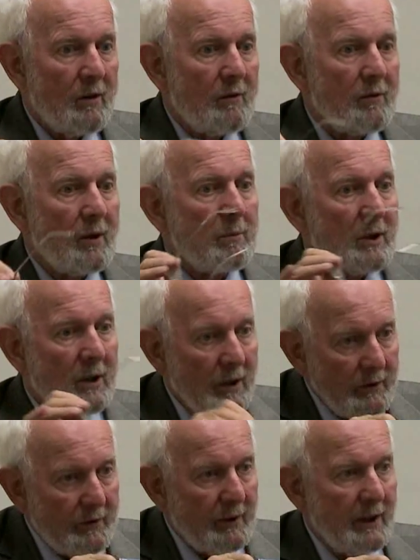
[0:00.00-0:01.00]
from
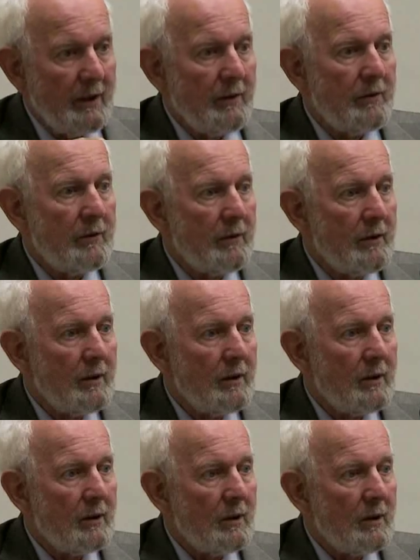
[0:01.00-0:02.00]
countries
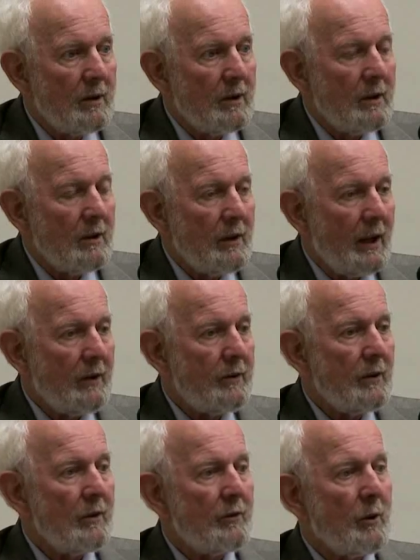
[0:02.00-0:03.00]

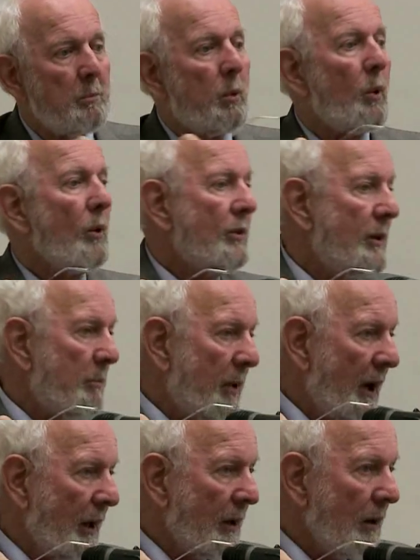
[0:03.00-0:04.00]
that support the
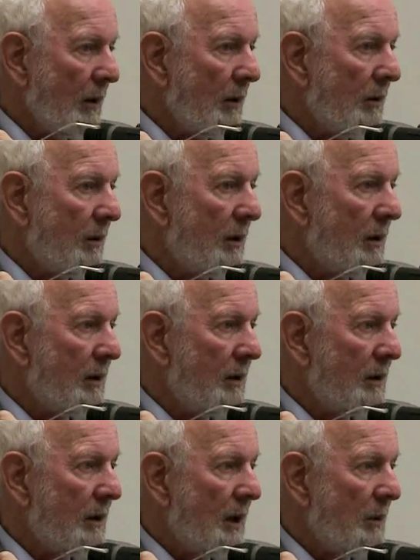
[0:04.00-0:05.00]
panel.
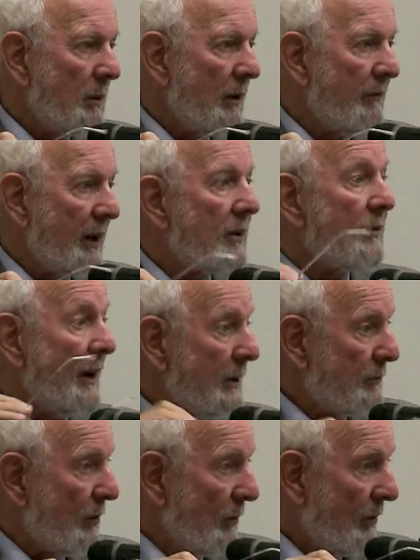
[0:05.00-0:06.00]
And we are very
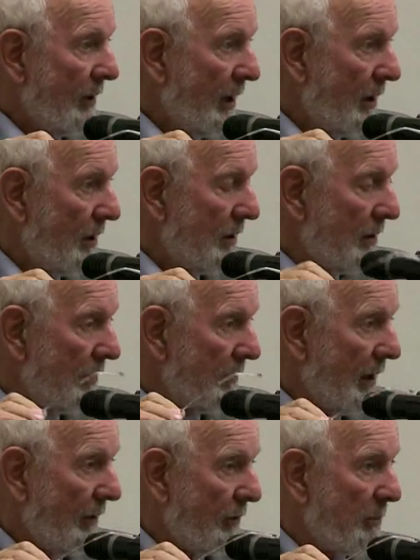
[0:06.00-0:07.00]
grateful to
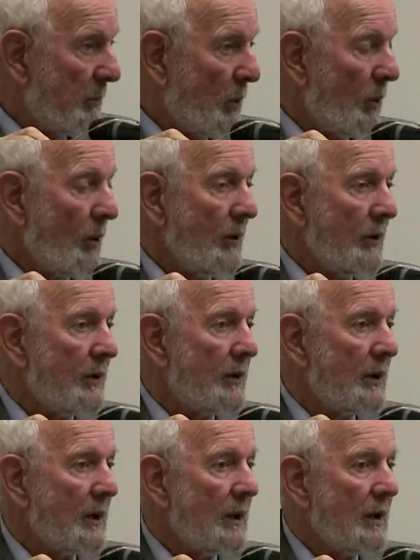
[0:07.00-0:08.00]
that support
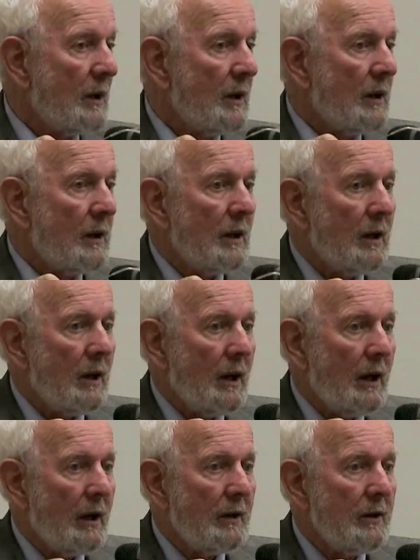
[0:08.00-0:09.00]

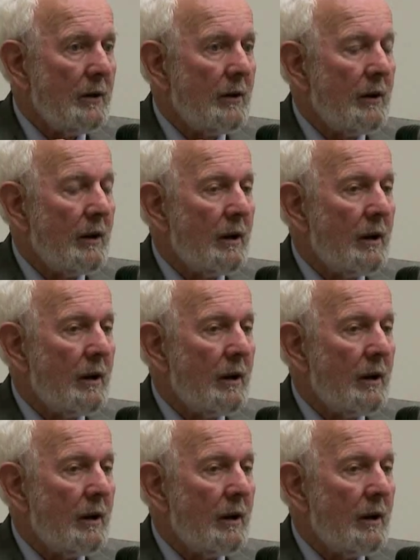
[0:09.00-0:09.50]
and